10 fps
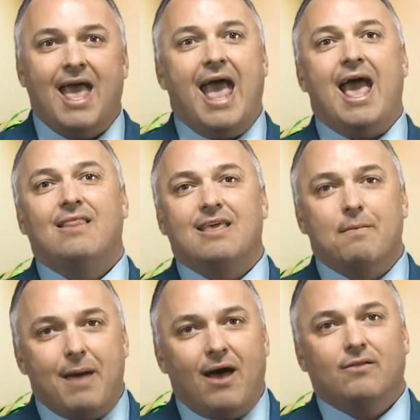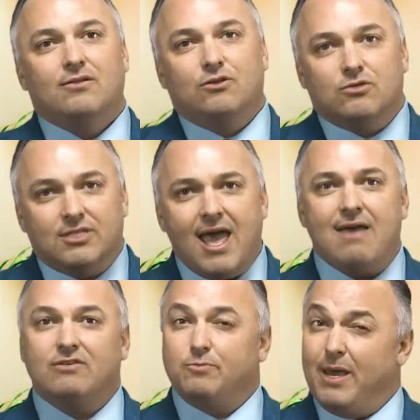and the amount you
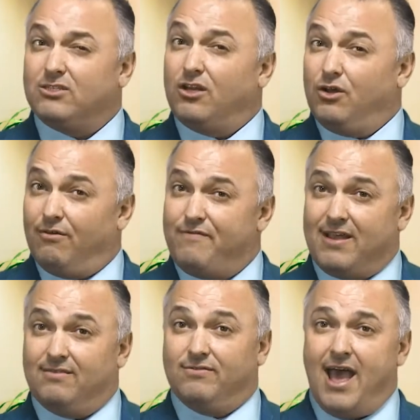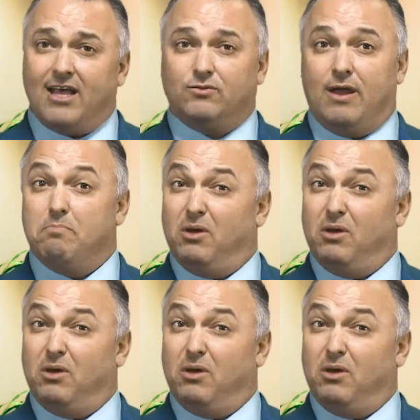save is based on your effective tax rate.